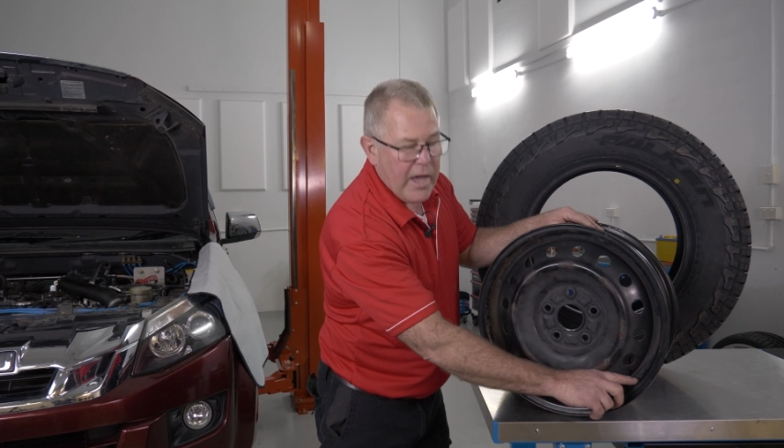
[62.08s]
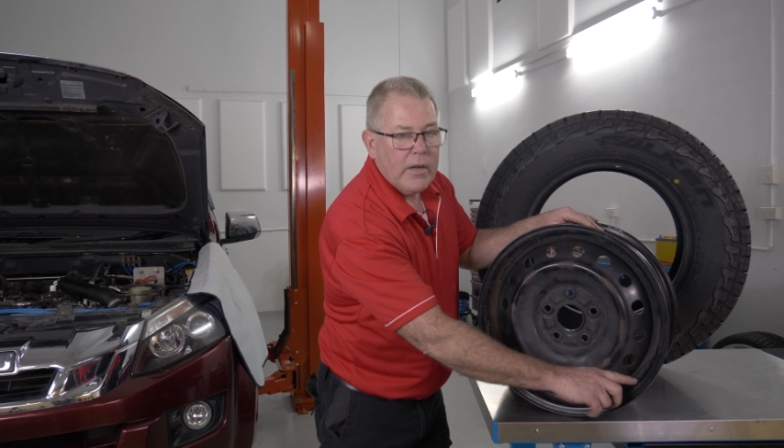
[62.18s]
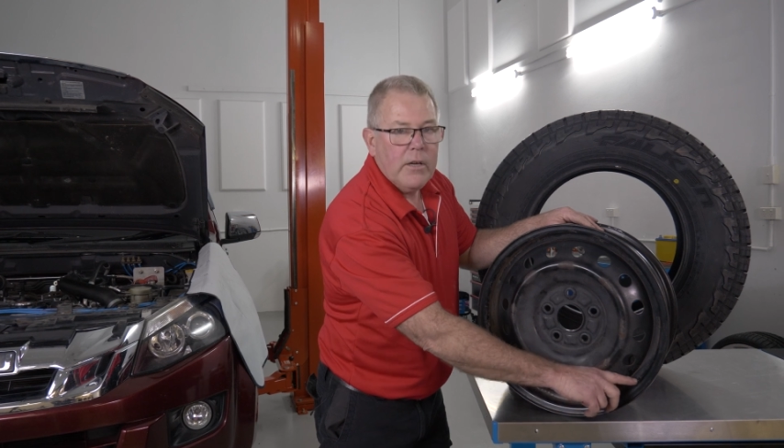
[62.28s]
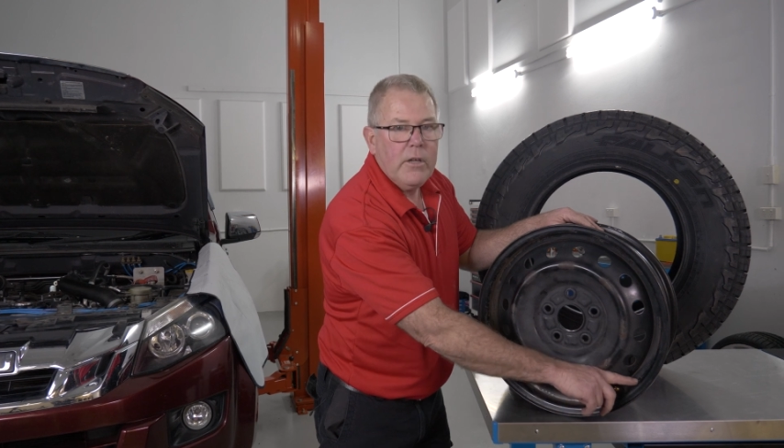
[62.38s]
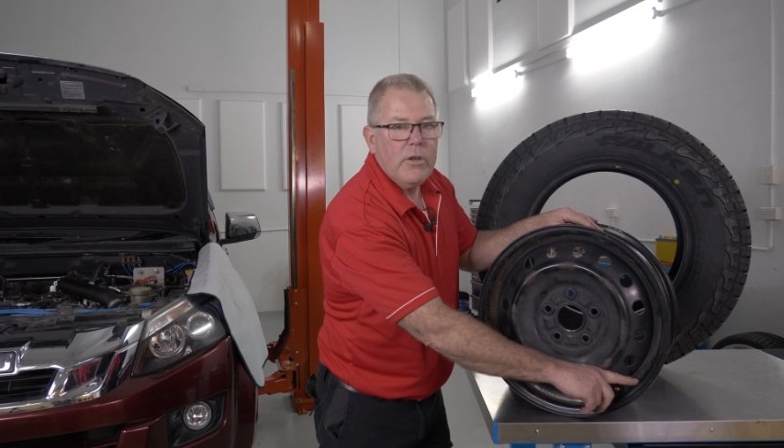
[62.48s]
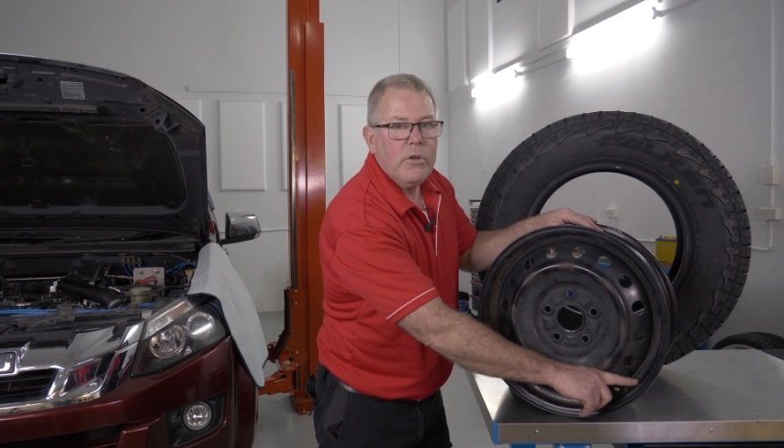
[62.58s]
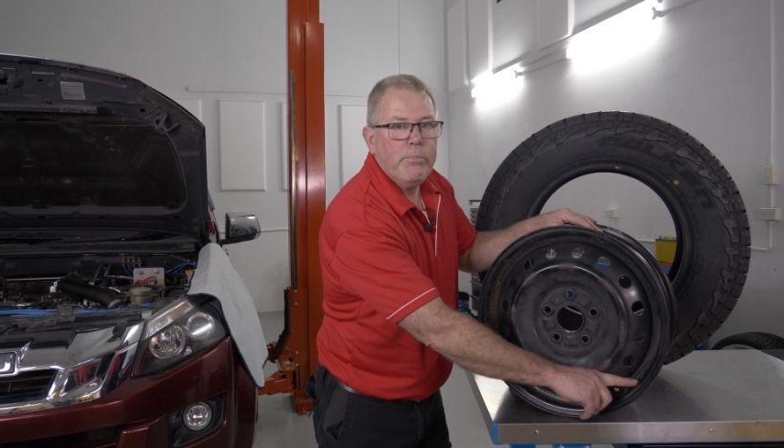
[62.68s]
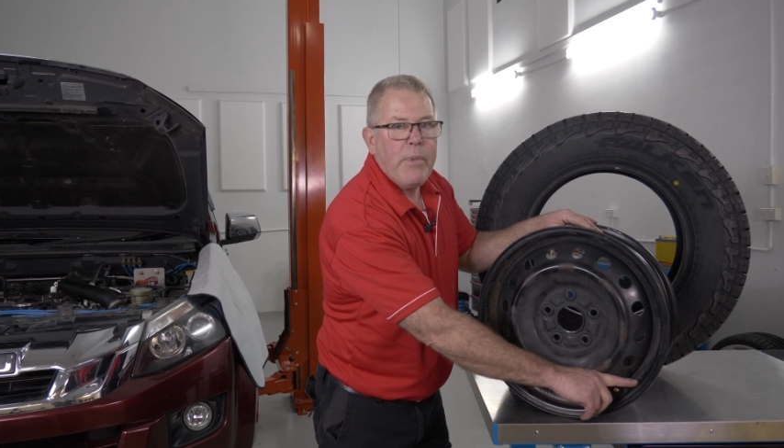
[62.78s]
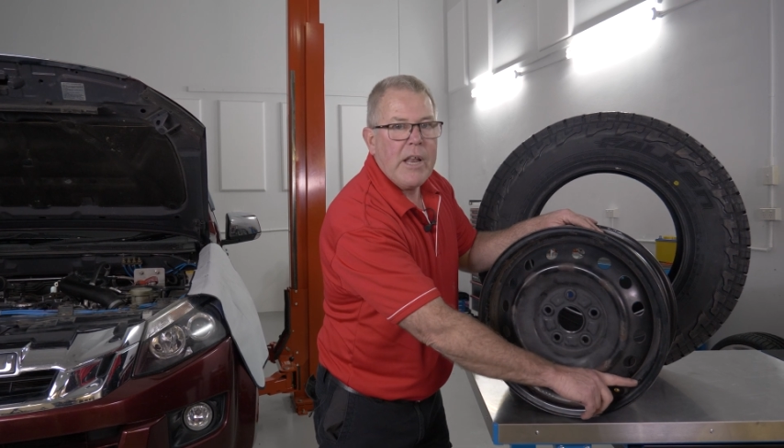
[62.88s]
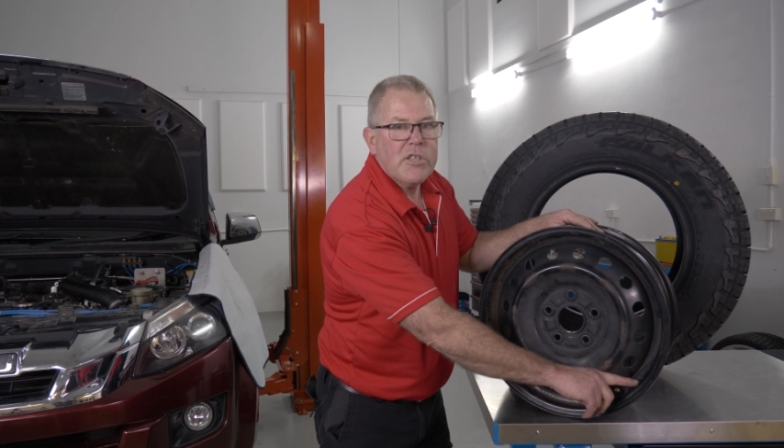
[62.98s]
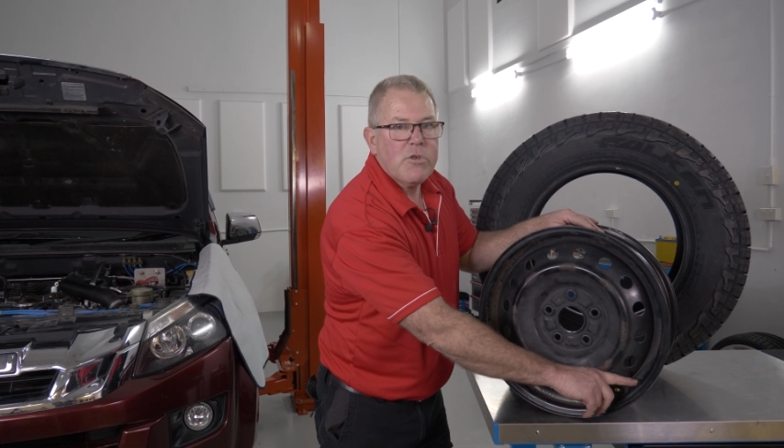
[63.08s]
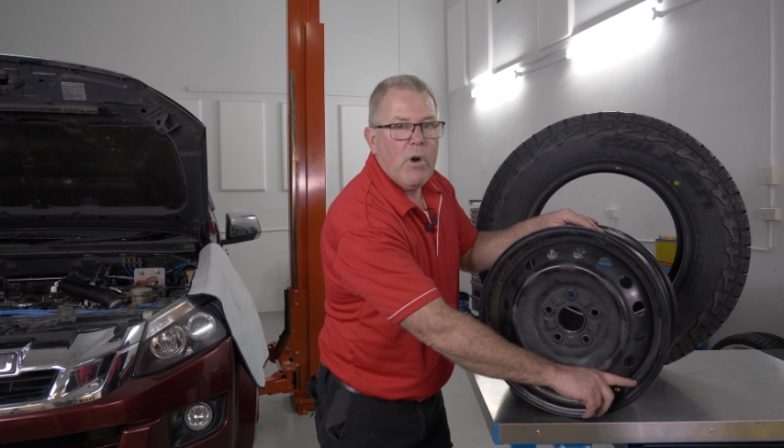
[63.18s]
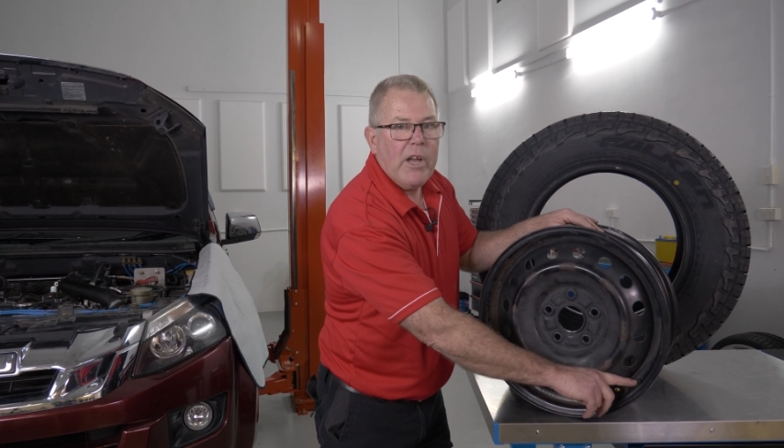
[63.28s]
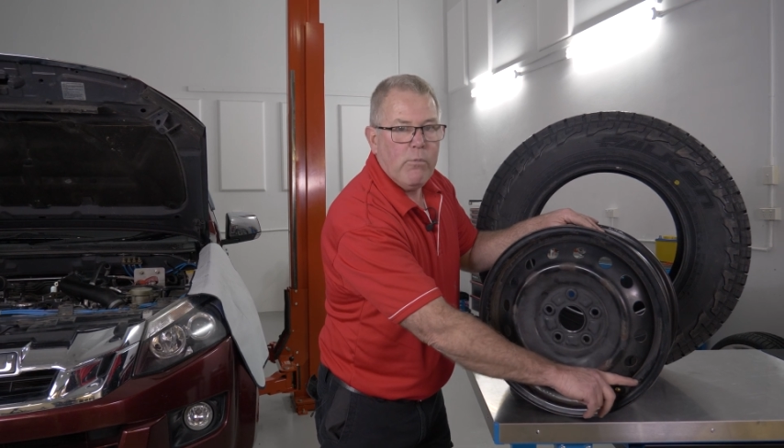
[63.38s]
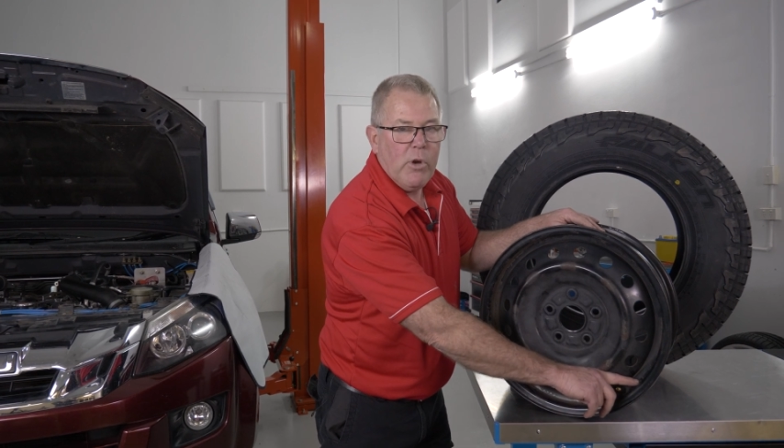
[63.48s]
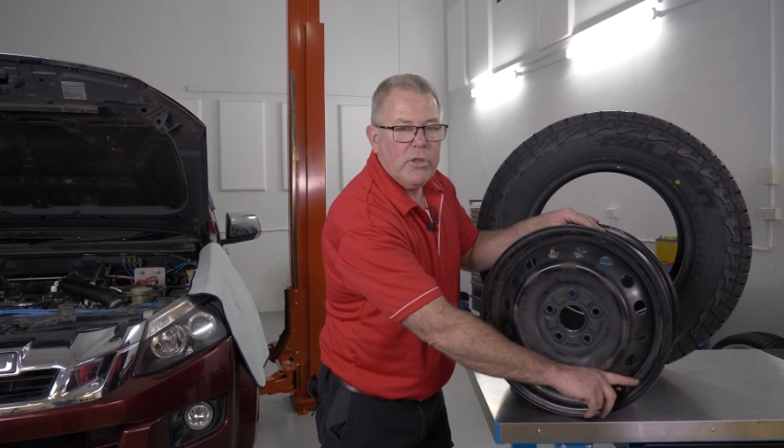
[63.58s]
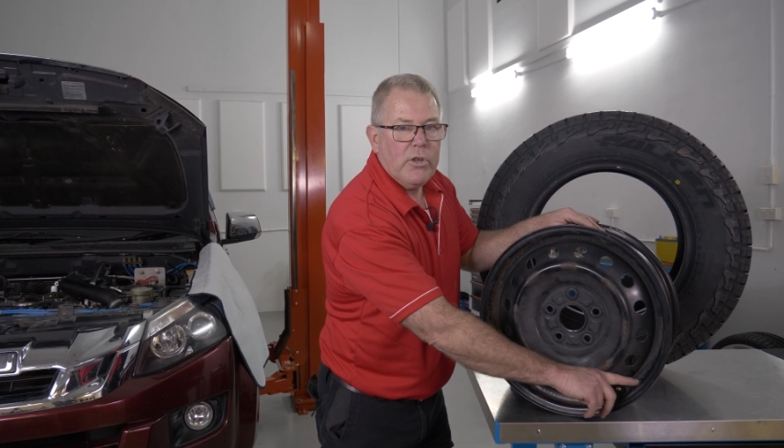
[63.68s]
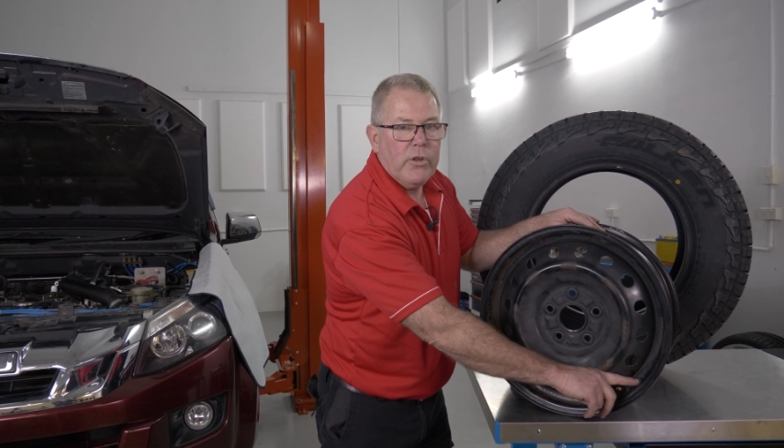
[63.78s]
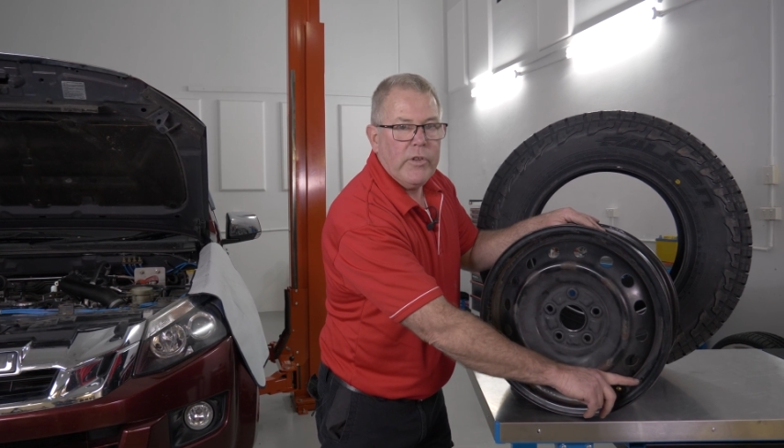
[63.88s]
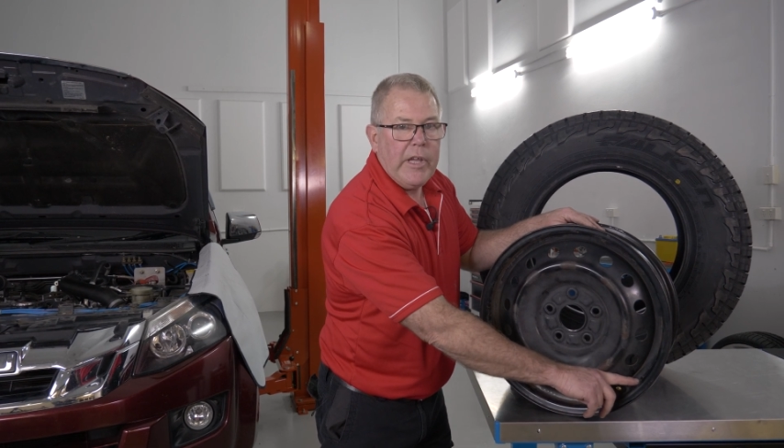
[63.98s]
added a little balance weight
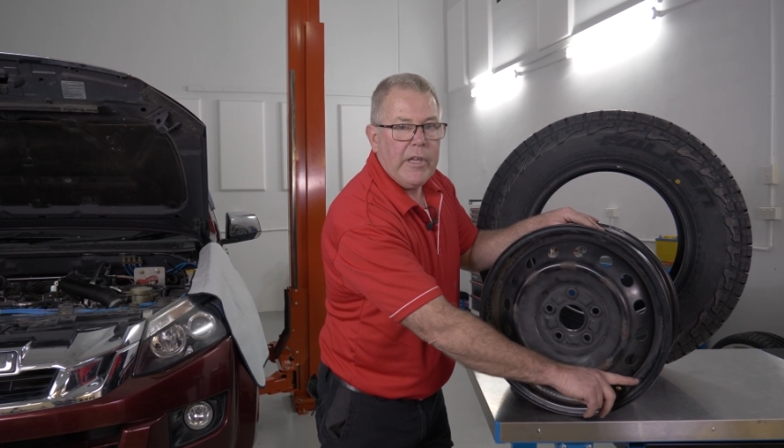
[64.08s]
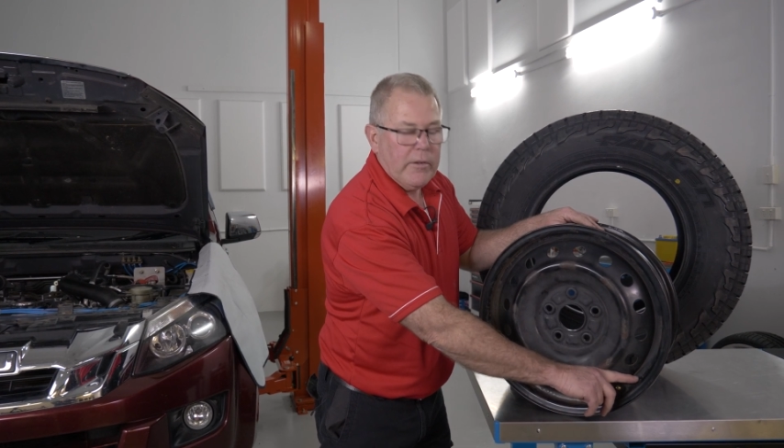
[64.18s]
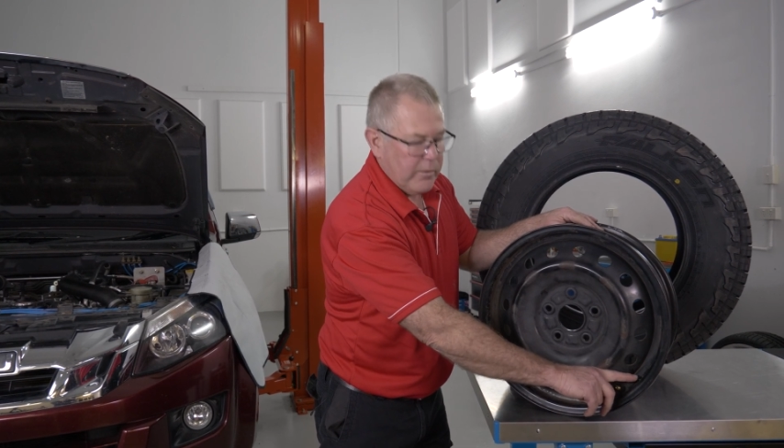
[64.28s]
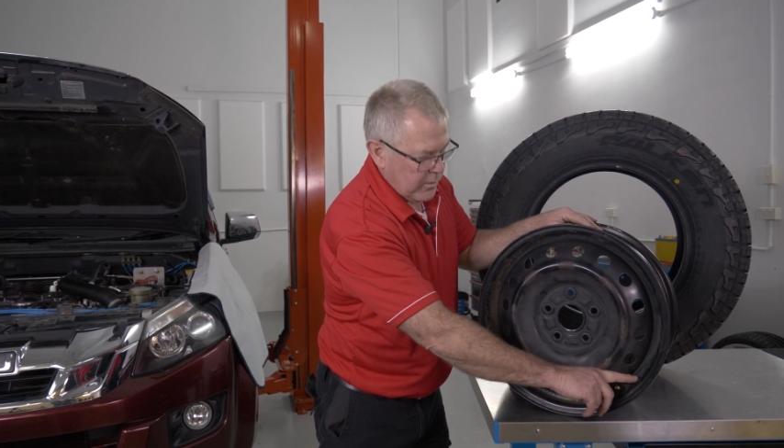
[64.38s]
welded on there.